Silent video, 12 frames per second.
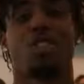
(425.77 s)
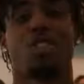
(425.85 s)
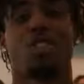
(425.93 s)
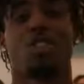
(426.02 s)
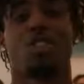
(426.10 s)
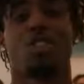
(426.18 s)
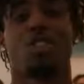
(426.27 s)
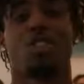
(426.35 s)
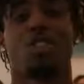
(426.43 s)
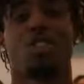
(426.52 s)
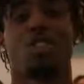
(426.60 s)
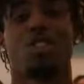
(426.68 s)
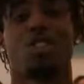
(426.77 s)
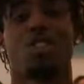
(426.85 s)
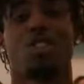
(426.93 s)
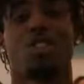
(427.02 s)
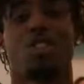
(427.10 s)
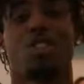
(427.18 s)

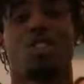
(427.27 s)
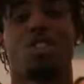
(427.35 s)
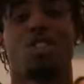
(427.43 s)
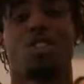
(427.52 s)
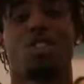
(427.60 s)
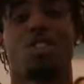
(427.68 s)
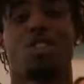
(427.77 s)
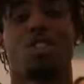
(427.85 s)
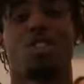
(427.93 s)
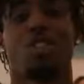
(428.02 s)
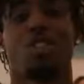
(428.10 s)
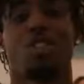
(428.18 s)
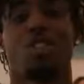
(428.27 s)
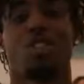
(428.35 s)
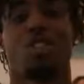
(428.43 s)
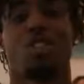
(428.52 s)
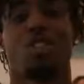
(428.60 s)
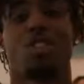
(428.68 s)

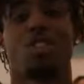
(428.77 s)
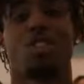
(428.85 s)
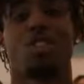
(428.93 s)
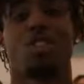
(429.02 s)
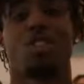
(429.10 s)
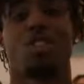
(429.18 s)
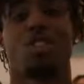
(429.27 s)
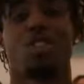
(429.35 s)
The person shown says nothing.